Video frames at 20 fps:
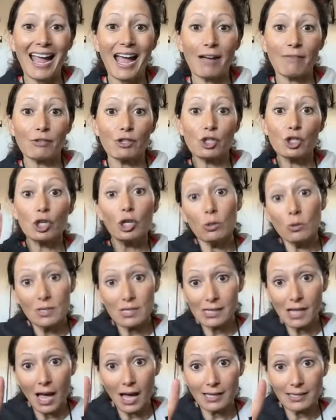I have
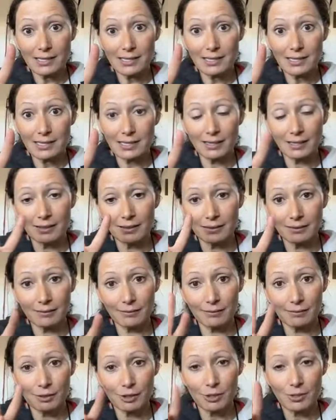two slots
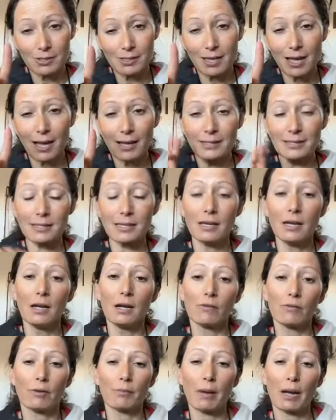two slots
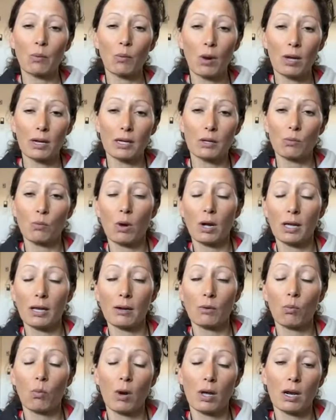for my
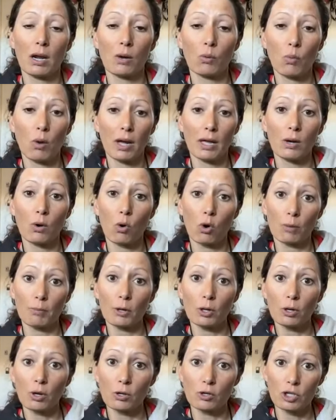one-on-one one-on-one
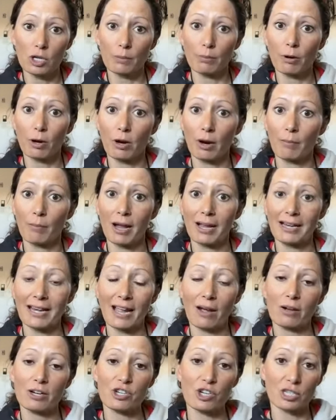hormone coaching program
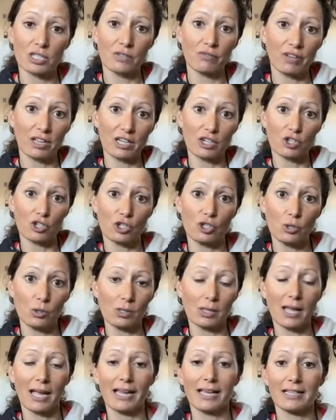right now. I just finished
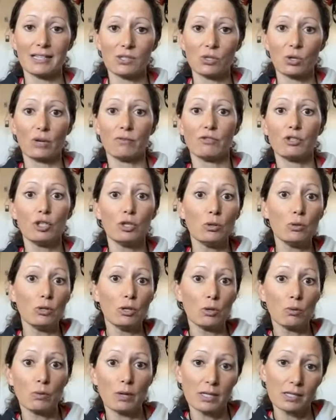two clients, so I have
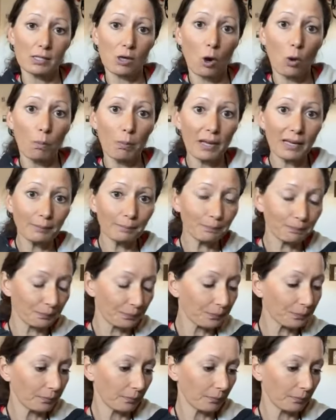two new ones open.